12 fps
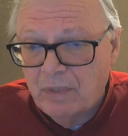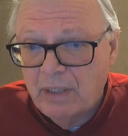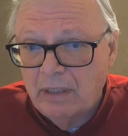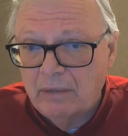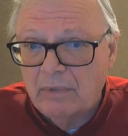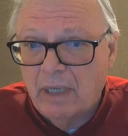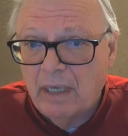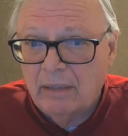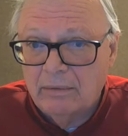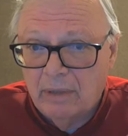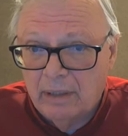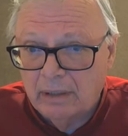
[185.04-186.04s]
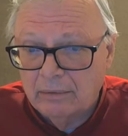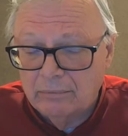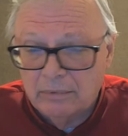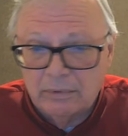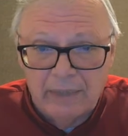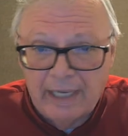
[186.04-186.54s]
the uh,
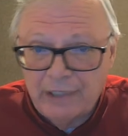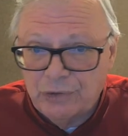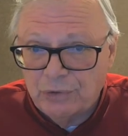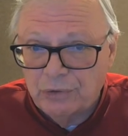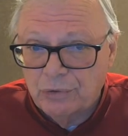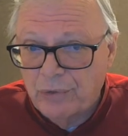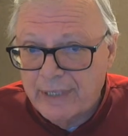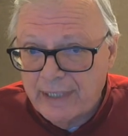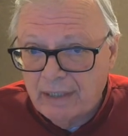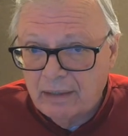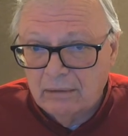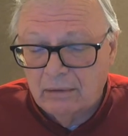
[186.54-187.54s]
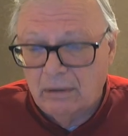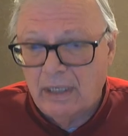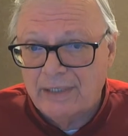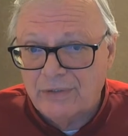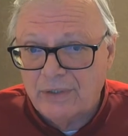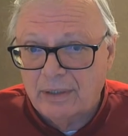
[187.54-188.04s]
ancient Greek
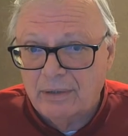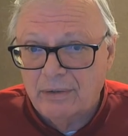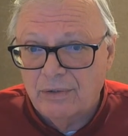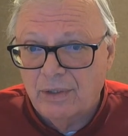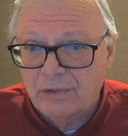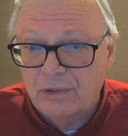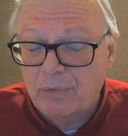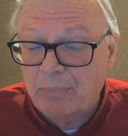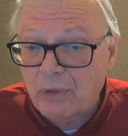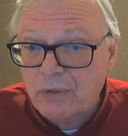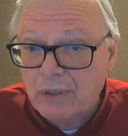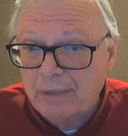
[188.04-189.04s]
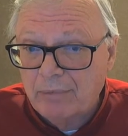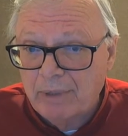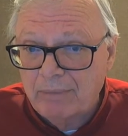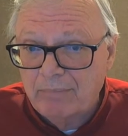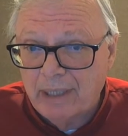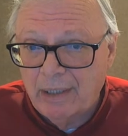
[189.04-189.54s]
classic uh, supposedly
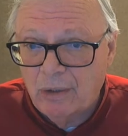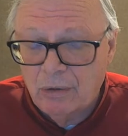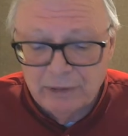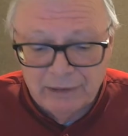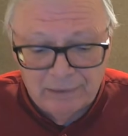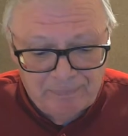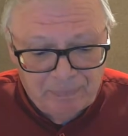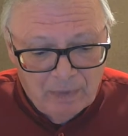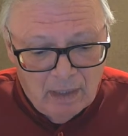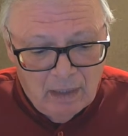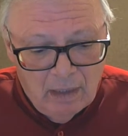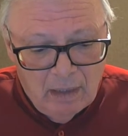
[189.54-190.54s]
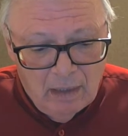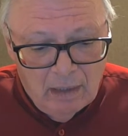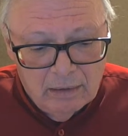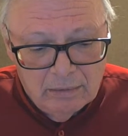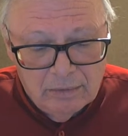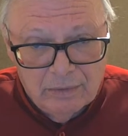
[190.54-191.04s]
written by Homer.
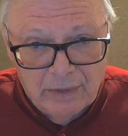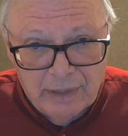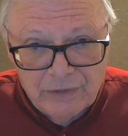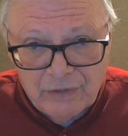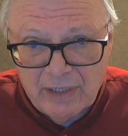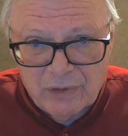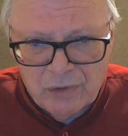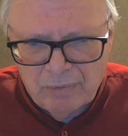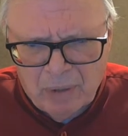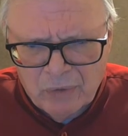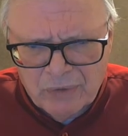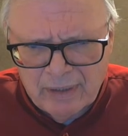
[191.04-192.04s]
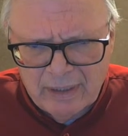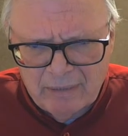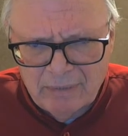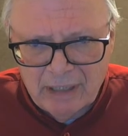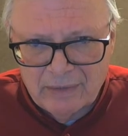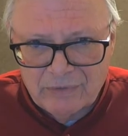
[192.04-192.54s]
They say supposedly
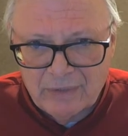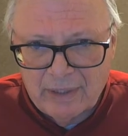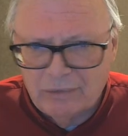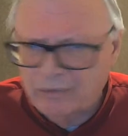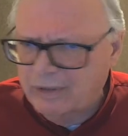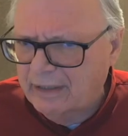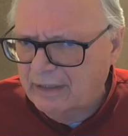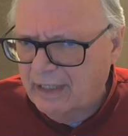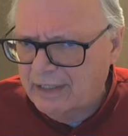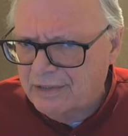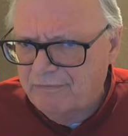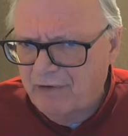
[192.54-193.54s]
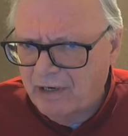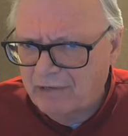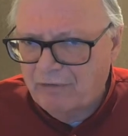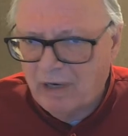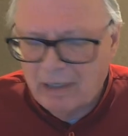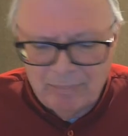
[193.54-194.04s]
because I don't think that's
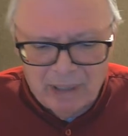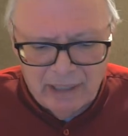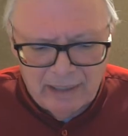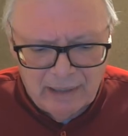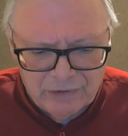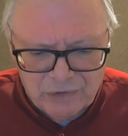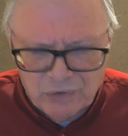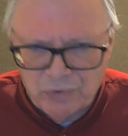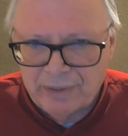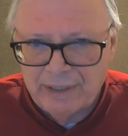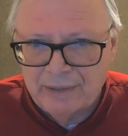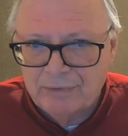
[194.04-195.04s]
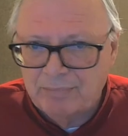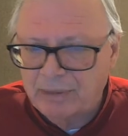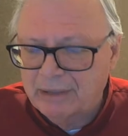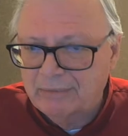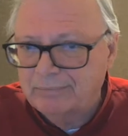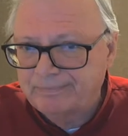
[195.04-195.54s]
verified by historians,
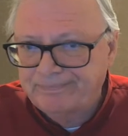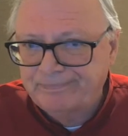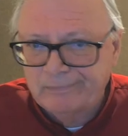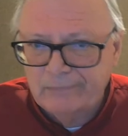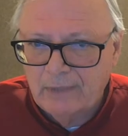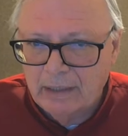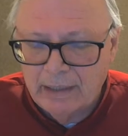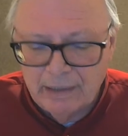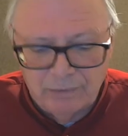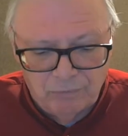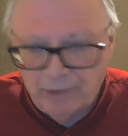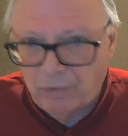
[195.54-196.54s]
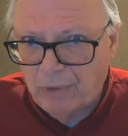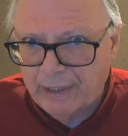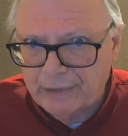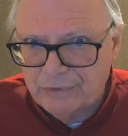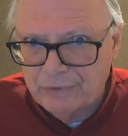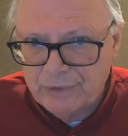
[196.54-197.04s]
but again, we don't want to
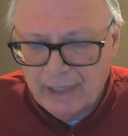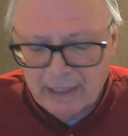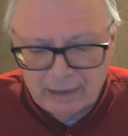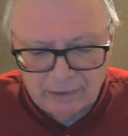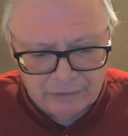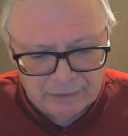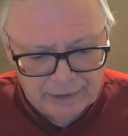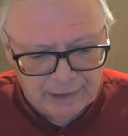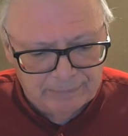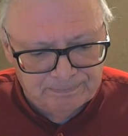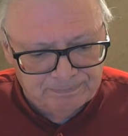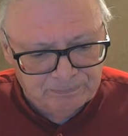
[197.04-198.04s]
get too technical here.